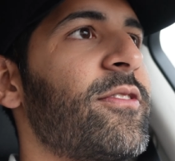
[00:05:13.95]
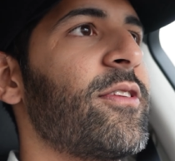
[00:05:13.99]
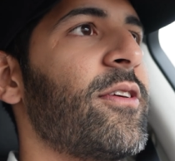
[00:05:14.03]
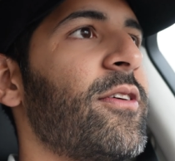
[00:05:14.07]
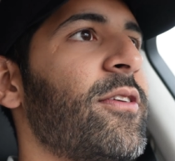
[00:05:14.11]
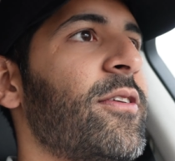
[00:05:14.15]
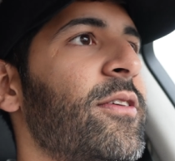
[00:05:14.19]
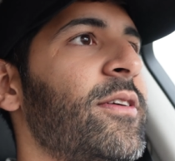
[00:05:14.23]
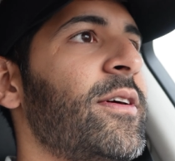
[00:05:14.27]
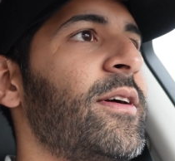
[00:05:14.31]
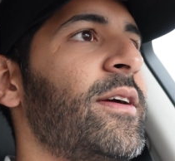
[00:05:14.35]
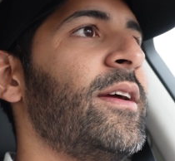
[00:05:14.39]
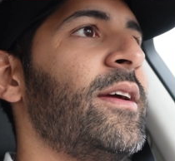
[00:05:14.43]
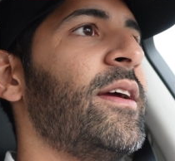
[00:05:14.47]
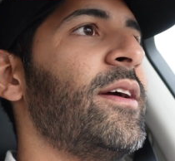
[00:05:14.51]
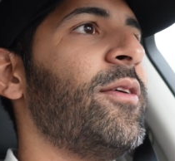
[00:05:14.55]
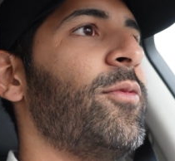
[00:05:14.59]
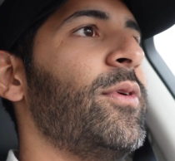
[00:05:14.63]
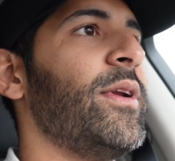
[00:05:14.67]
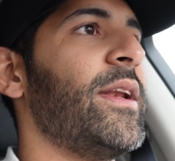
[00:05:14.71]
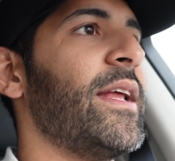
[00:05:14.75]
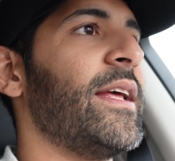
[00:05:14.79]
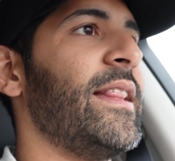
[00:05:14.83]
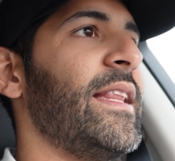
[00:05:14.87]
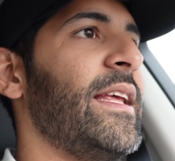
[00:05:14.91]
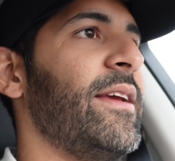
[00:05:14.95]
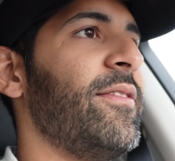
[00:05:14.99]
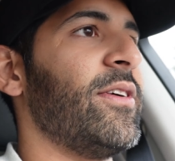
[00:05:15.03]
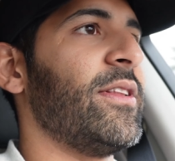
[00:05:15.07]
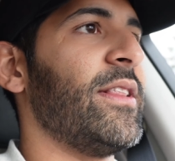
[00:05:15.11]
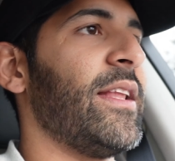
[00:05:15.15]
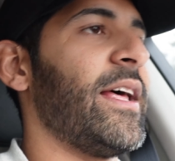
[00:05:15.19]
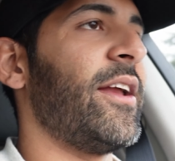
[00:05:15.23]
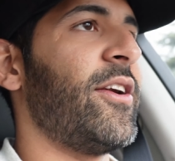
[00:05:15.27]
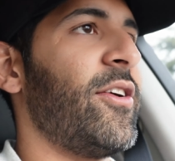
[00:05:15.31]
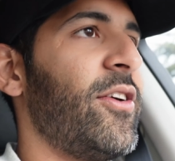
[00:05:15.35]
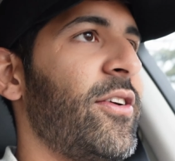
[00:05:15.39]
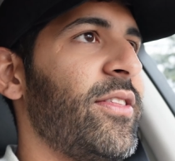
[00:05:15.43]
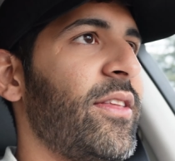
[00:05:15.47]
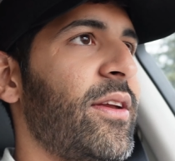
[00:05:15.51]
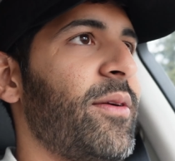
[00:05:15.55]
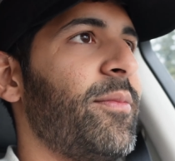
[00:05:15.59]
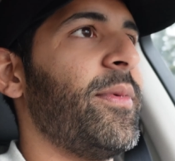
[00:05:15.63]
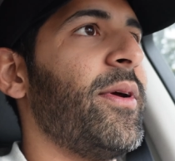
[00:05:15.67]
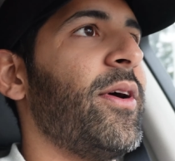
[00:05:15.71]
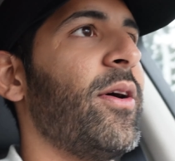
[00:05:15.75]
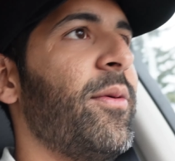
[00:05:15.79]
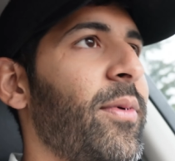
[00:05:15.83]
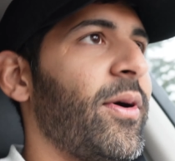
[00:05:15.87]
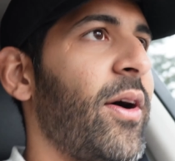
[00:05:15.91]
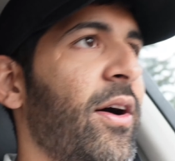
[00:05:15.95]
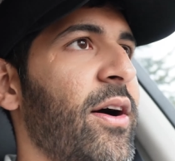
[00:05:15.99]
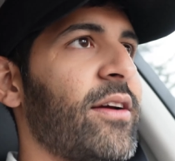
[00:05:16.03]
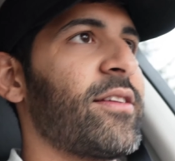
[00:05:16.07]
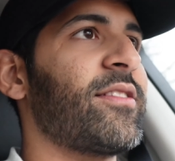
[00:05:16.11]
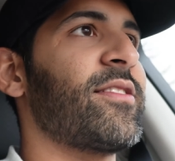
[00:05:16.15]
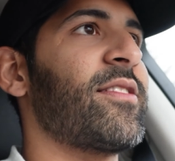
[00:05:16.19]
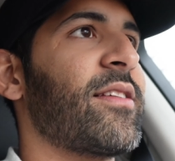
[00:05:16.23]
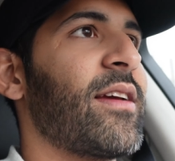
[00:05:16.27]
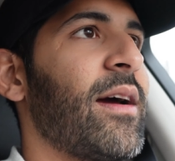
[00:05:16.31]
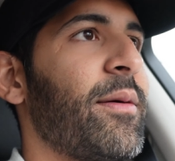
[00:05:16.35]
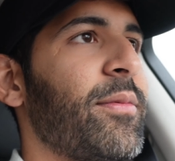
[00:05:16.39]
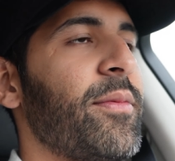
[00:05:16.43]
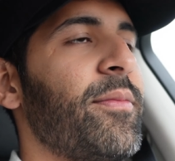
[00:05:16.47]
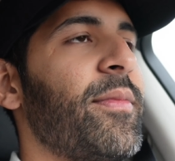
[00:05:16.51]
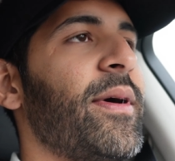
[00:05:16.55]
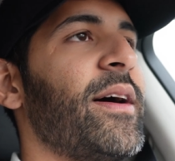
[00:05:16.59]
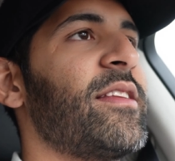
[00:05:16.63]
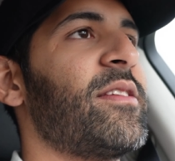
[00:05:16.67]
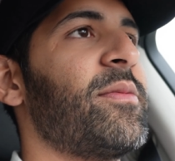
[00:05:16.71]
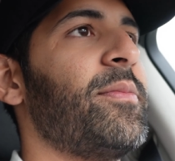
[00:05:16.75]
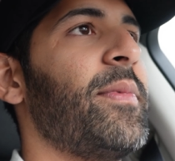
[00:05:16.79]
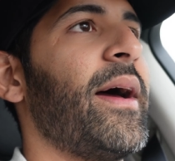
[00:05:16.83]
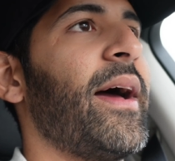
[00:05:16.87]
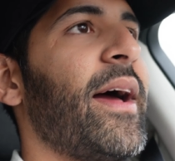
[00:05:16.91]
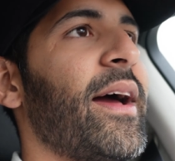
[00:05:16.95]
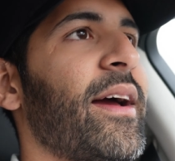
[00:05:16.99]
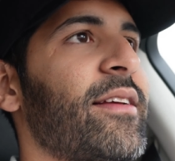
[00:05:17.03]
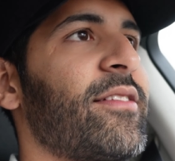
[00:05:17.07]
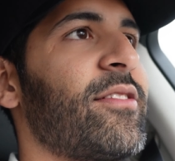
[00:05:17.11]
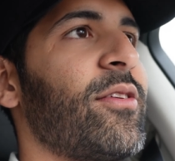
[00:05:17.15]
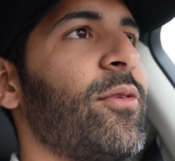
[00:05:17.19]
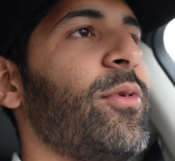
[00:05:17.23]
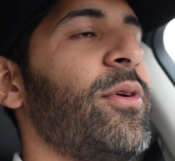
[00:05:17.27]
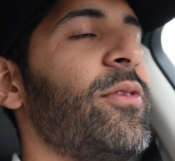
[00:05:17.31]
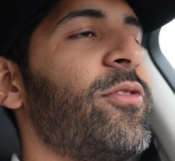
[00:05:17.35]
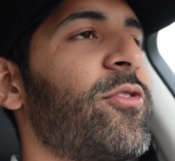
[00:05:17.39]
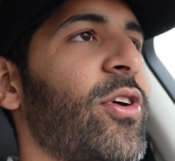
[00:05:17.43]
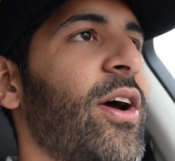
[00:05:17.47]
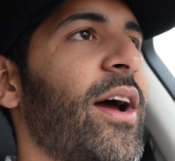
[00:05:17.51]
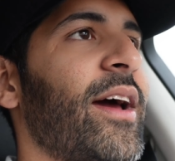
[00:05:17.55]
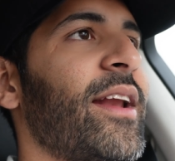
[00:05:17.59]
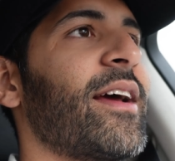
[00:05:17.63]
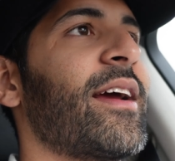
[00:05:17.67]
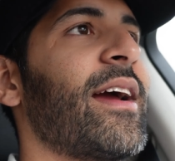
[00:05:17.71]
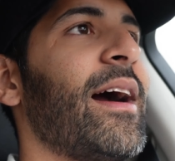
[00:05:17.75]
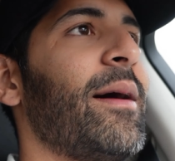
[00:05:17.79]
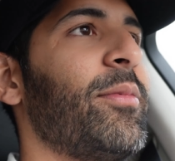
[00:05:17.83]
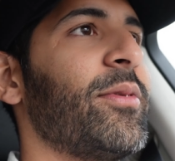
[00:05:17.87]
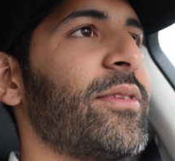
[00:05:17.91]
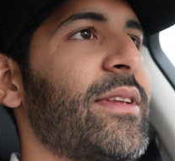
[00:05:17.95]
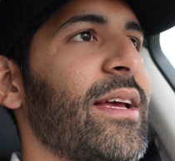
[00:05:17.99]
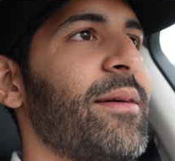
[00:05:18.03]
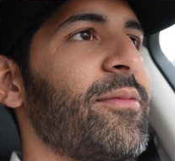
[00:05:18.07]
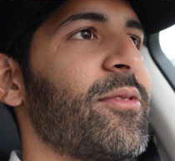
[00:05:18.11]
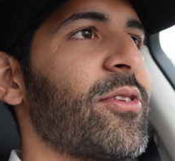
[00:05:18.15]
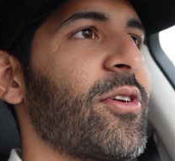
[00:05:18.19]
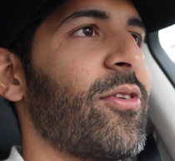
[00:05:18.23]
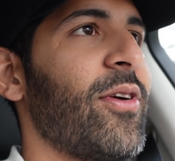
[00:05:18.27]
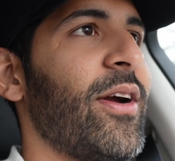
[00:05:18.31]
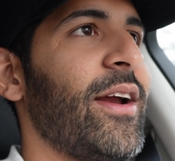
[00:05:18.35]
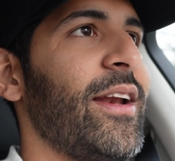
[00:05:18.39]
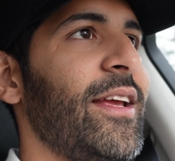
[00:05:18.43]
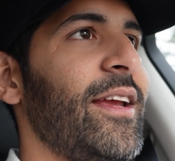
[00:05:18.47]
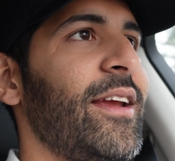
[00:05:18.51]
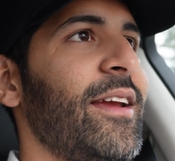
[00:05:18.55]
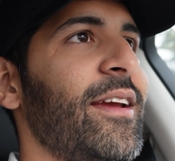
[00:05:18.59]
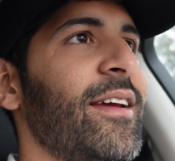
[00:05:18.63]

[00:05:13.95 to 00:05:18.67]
So we did leave a letter in their mailbox a couple months back, so we've tried a couple times already.